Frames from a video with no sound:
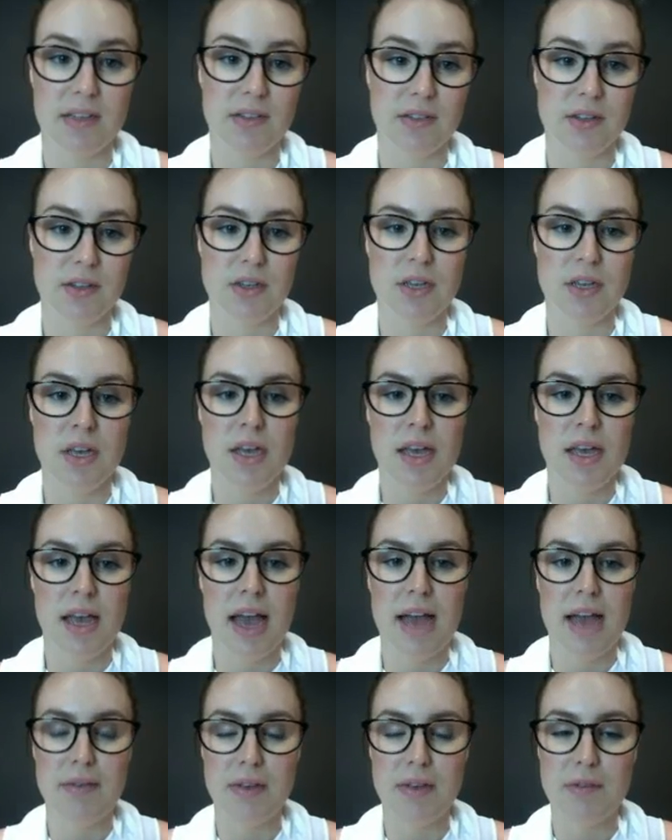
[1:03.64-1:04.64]
So
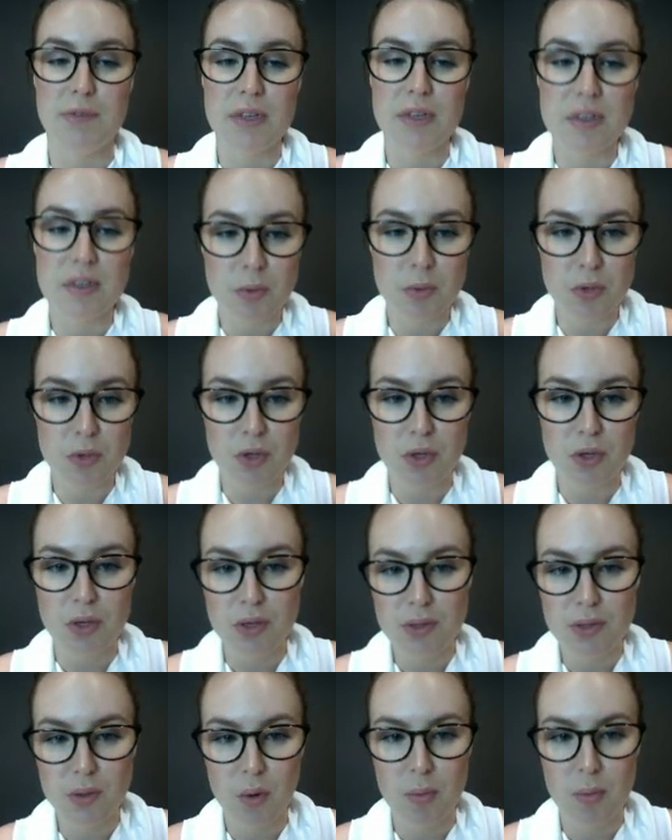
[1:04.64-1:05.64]
having visible
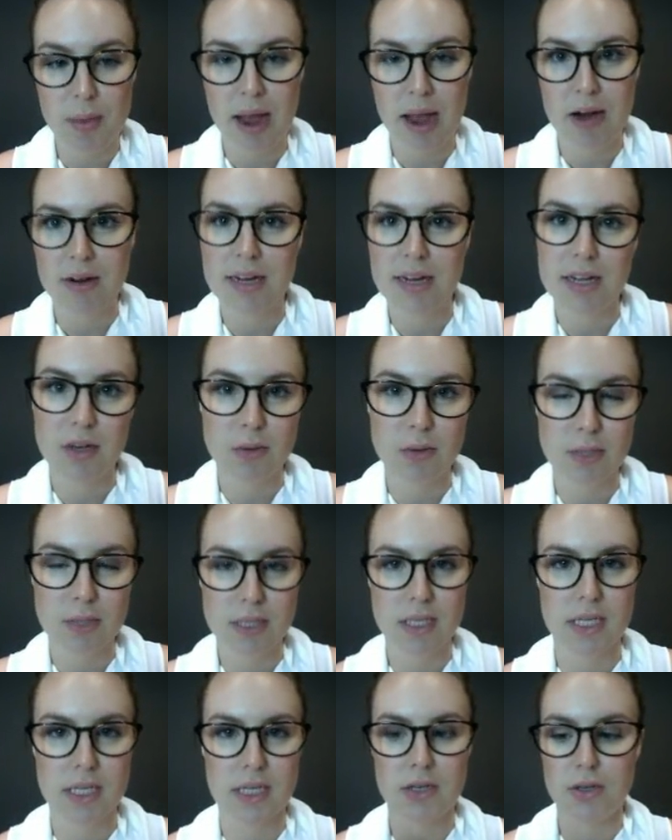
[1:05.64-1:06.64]
cues or
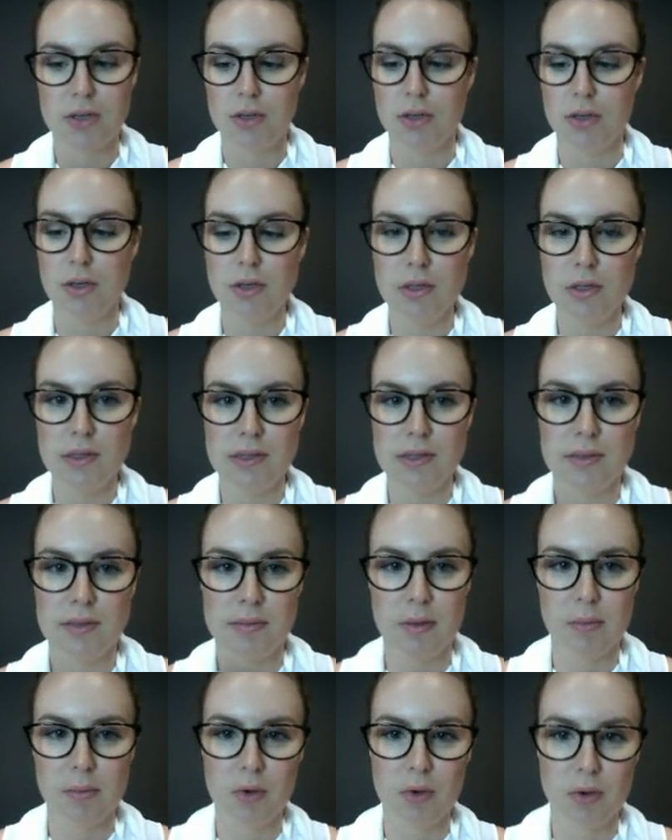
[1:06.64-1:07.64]
paralinguistic cues,
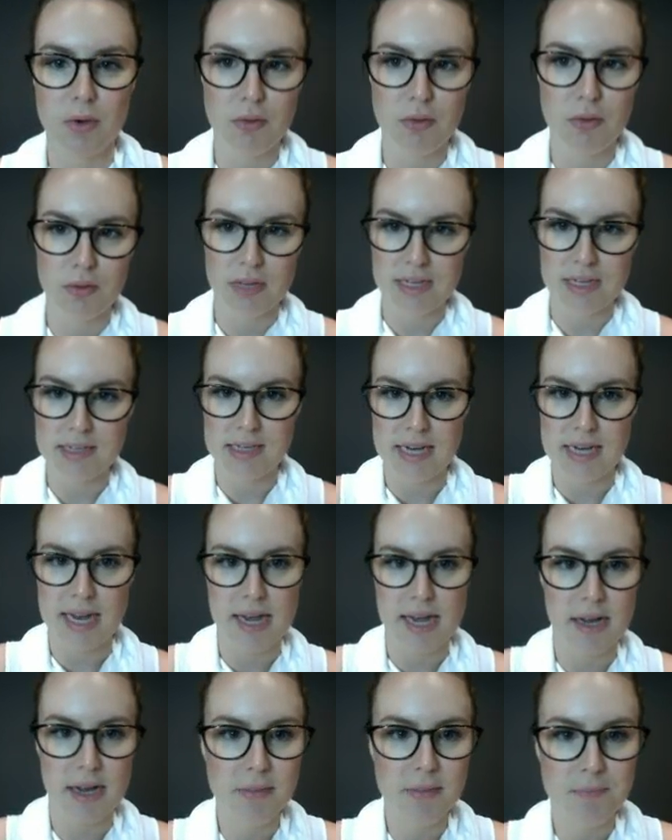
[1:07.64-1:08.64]
and we'll go through these
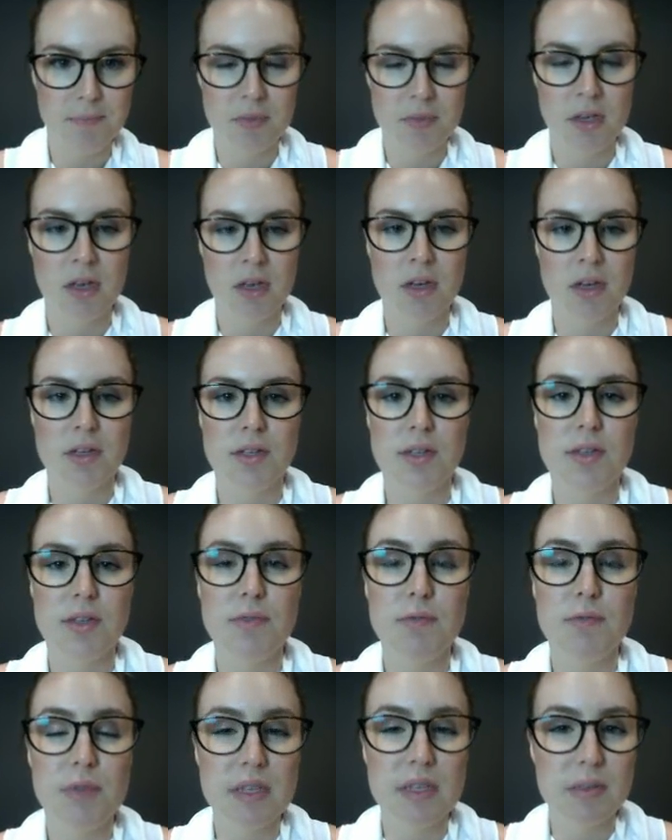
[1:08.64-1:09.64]
now. So
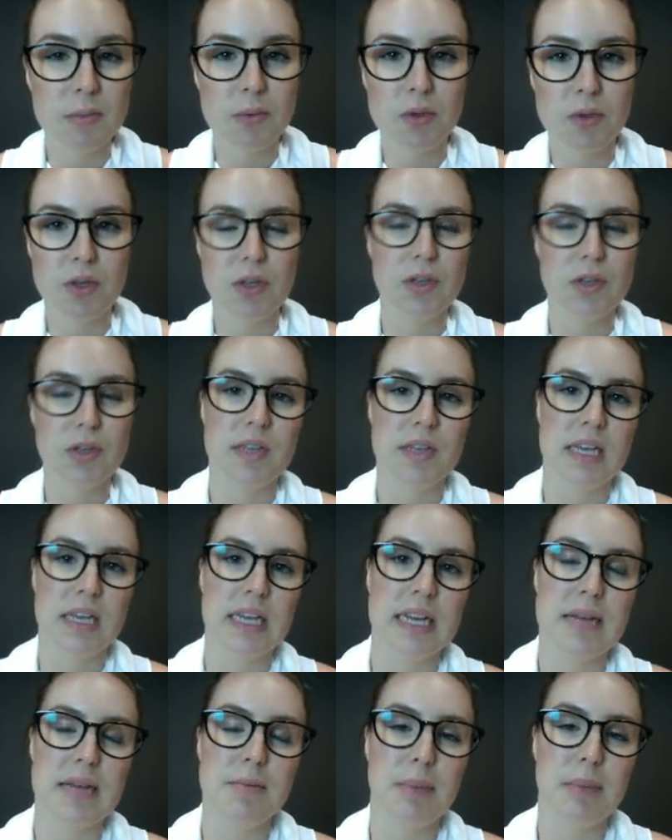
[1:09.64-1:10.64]
some visible cues that
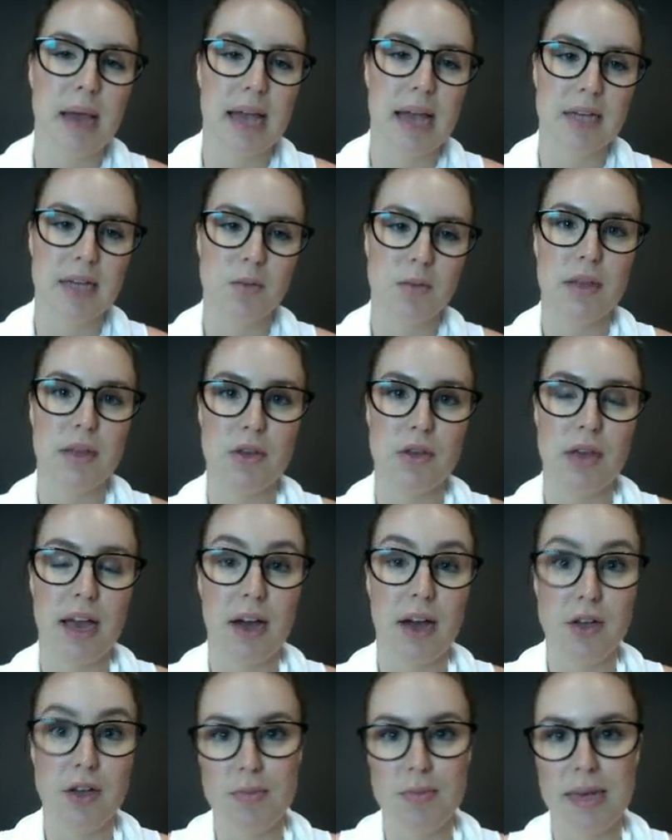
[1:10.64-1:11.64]
can impact
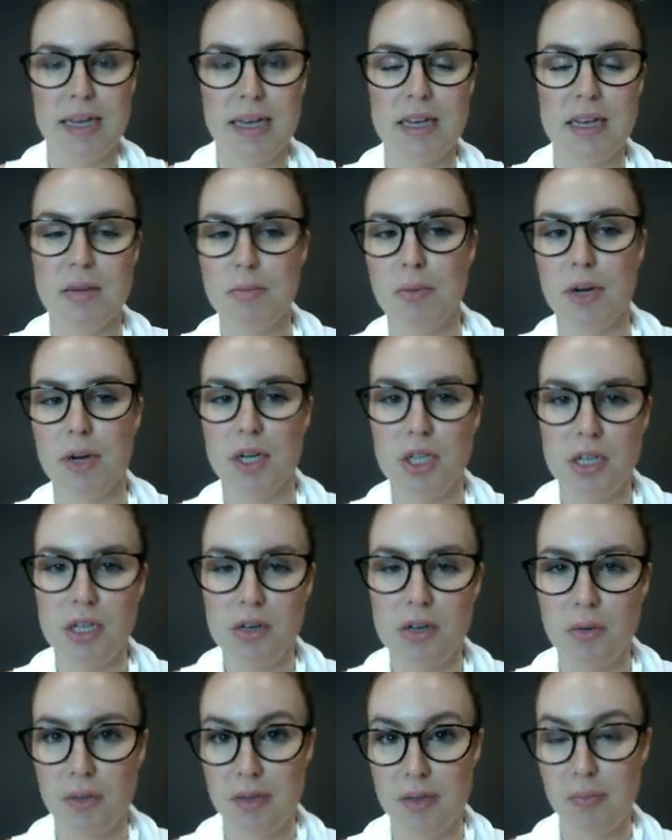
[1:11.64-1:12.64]
how you make an
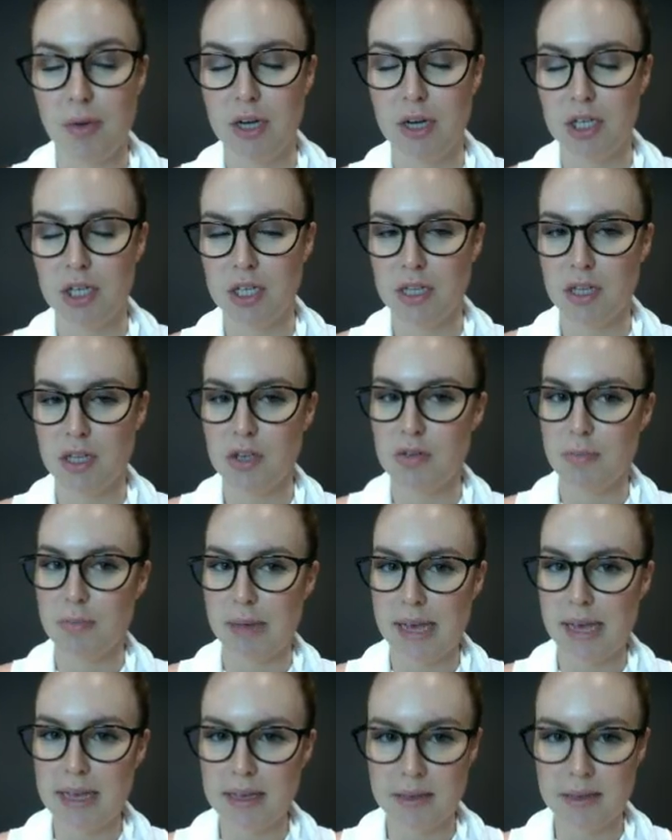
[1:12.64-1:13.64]
impression, or the impression that you
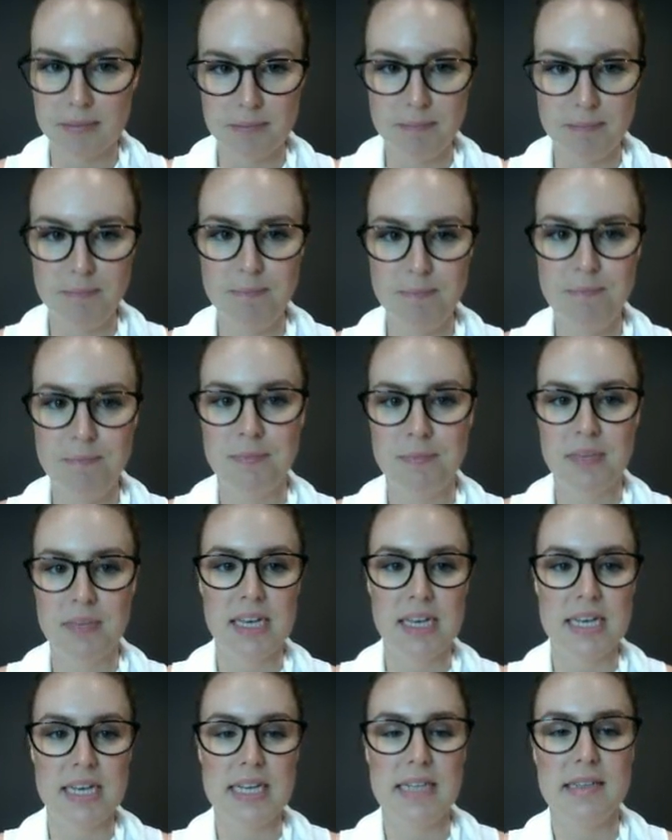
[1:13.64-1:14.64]
make,
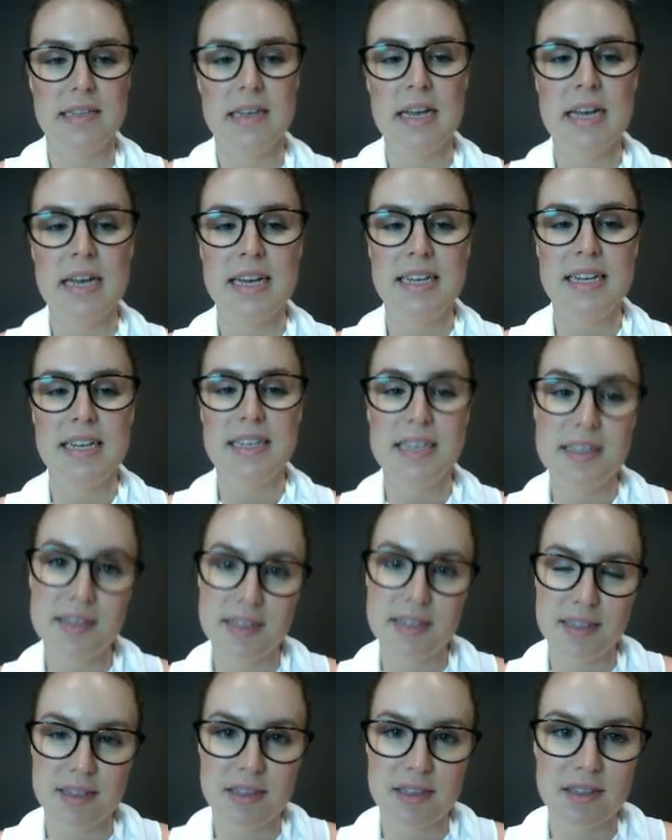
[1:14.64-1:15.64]
is
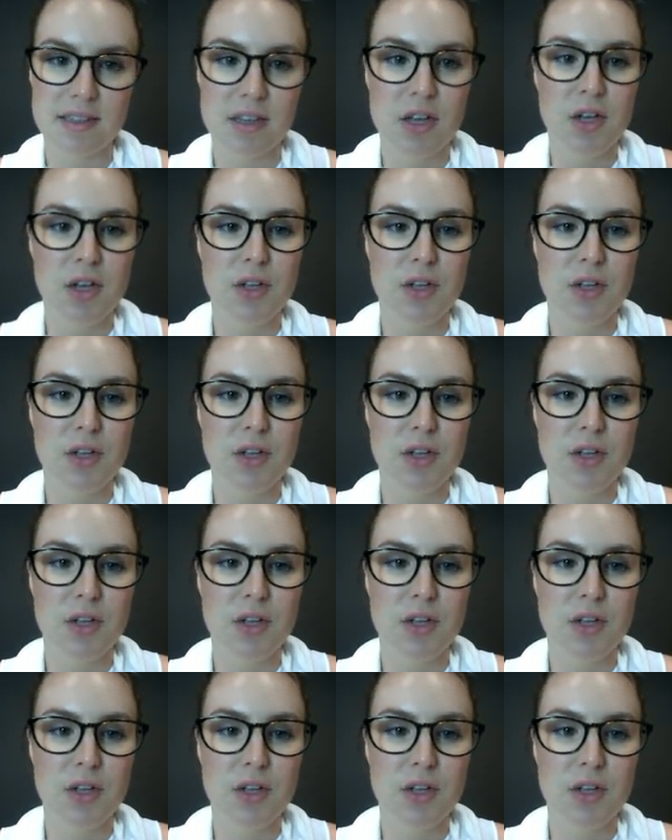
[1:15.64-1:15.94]
distance.